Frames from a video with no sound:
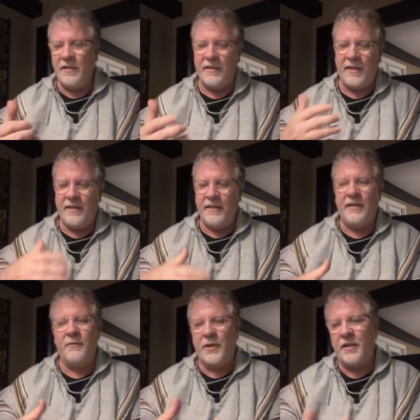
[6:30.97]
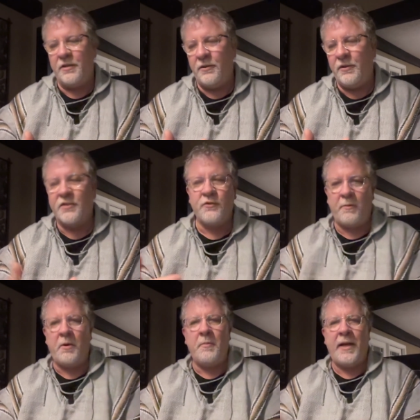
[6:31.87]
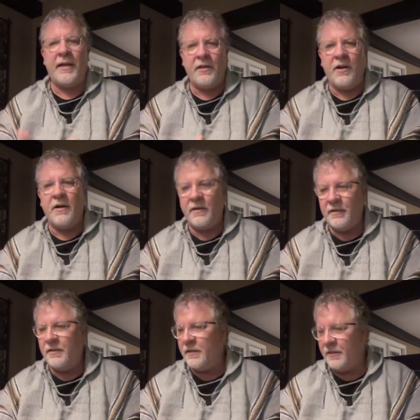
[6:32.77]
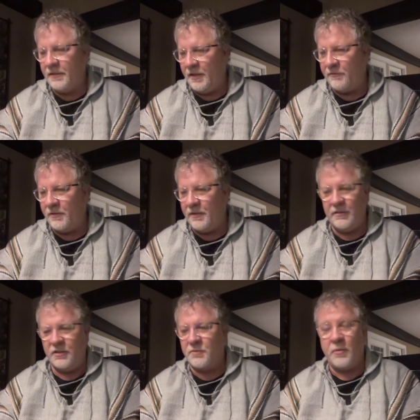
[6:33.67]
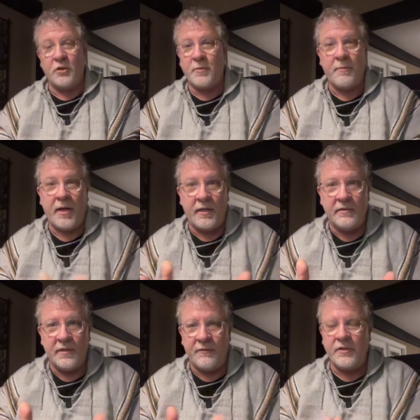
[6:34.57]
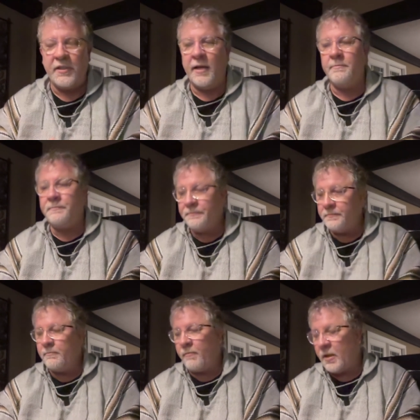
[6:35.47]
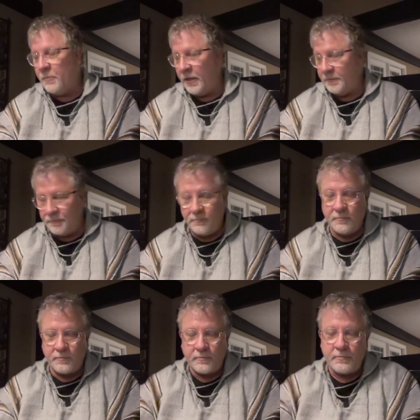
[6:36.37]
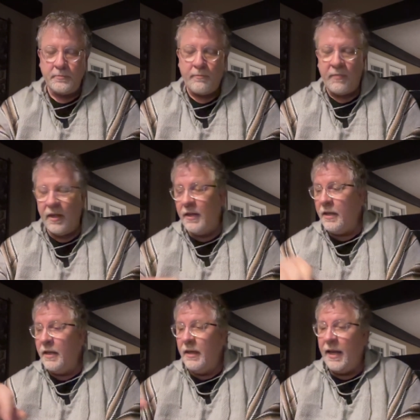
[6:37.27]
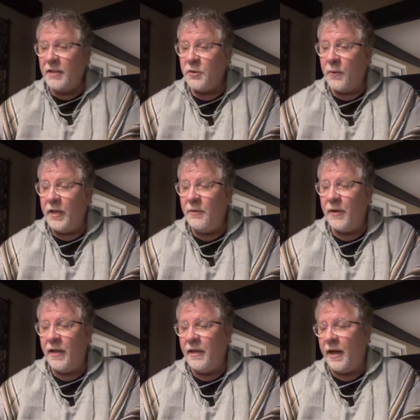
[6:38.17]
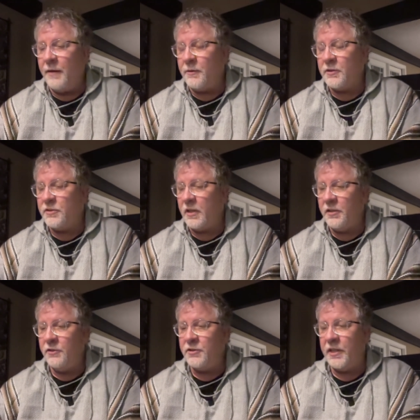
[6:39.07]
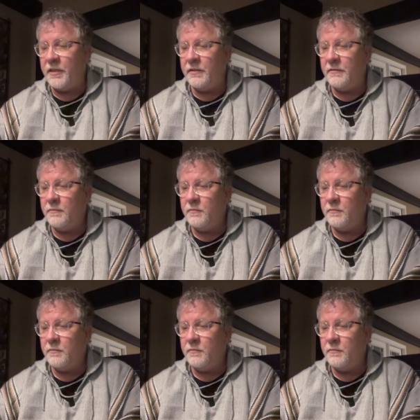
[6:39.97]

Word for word: uh, that we can do this from our backyard. It, it never, it just blows my mind every time. But yeah, so anyway, I was uh, using